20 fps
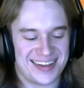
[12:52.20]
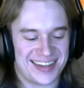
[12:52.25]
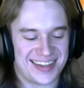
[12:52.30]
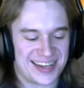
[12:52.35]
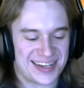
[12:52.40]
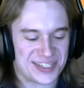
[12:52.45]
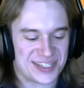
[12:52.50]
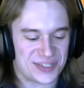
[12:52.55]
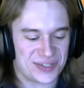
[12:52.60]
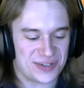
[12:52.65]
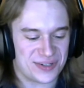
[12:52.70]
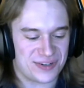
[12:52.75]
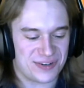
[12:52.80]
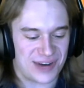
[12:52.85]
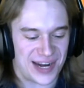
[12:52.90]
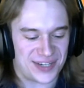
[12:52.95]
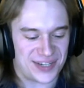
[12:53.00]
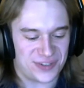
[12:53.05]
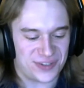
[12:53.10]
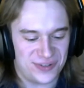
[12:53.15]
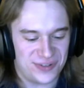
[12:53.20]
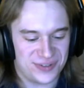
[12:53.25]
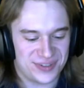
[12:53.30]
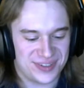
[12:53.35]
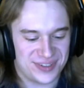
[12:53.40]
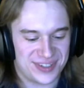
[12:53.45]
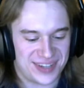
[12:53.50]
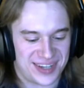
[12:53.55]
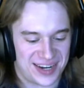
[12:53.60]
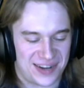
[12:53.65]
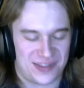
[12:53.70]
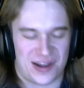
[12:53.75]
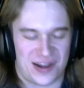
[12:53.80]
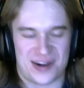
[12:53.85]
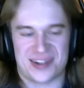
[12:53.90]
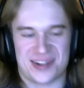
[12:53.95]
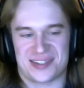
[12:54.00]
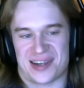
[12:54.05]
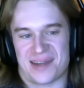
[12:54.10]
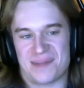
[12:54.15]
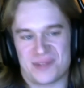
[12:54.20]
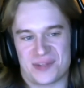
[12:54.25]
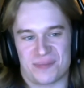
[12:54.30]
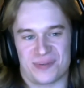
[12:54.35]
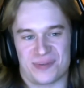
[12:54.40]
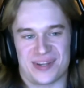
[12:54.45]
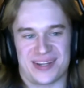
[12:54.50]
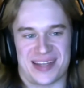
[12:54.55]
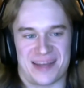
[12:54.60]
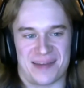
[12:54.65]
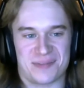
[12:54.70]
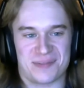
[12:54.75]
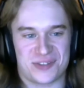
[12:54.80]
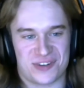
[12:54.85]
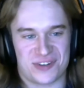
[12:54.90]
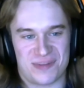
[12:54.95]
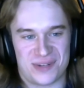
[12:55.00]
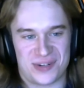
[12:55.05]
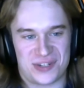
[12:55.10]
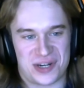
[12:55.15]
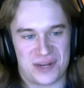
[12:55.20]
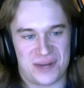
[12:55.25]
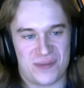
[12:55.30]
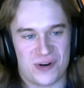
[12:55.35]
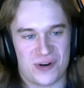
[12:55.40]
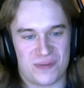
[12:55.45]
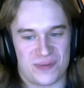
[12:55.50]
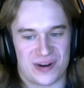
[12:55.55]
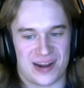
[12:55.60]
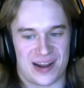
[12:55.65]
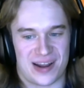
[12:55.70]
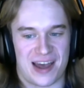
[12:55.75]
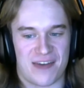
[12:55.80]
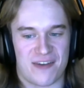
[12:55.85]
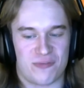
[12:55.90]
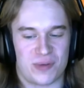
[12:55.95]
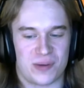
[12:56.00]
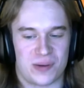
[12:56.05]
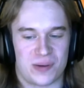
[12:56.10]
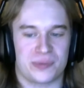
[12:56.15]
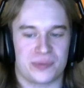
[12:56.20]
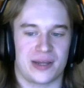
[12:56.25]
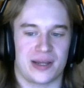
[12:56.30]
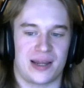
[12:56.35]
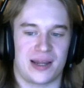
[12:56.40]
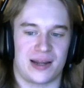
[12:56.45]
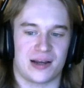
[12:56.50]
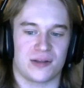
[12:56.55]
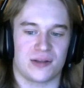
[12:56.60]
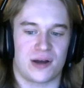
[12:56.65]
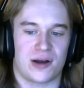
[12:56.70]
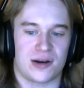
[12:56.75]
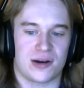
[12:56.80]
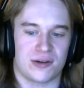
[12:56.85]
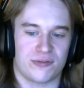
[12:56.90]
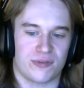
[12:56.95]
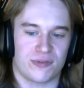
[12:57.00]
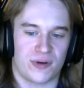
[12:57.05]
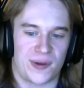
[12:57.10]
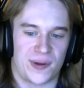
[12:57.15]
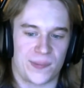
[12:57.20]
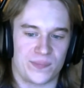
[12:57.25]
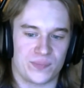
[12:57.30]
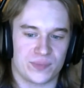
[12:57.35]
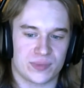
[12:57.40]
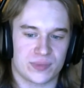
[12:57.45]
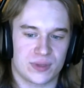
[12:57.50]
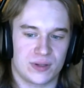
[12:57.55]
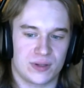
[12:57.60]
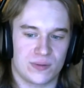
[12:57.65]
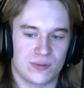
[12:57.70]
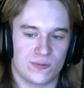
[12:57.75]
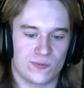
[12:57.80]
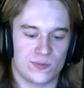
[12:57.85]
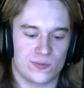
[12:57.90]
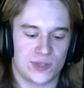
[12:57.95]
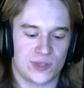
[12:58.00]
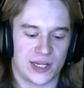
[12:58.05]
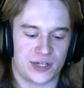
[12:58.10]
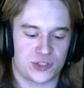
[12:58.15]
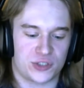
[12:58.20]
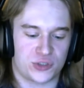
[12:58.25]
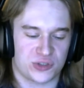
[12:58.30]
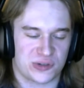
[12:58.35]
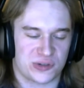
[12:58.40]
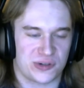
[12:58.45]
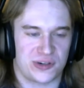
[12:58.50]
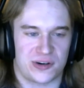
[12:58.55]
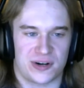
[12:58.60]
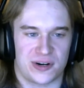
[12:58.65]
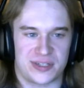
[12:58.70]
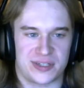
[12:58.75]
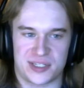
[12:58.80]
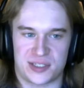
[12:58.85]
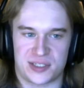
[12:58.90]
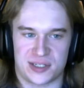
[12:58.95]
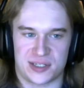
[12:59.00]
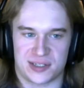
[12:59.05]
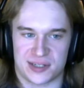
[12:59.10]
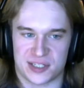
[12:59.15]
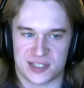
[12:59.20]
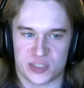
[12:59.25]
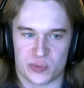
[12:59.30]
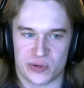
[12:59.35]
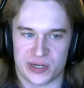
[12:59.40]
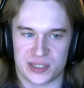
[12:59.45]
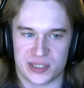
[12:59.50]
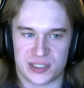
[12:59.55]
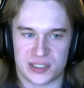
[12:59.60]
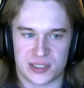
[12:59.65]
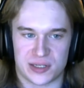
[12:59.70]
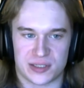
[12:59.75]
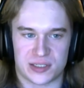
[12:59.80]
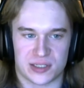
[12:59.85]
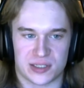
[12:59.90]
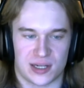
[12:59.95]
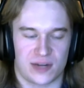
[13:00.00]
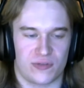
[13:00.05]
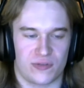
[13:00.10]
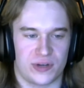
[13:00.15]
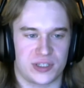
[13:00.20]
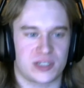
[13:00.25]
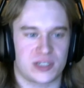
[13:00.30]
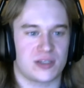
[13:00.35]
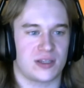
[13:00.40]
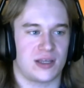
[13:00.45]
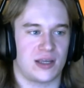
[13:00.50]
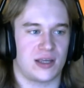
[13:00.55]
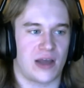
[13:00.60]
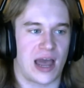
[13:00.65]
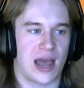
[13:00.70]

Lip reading: Yeah, so I don't get a lot of time to play games very much anymore, but I have been playing a lot of like shorter artistic experiences. Like recently,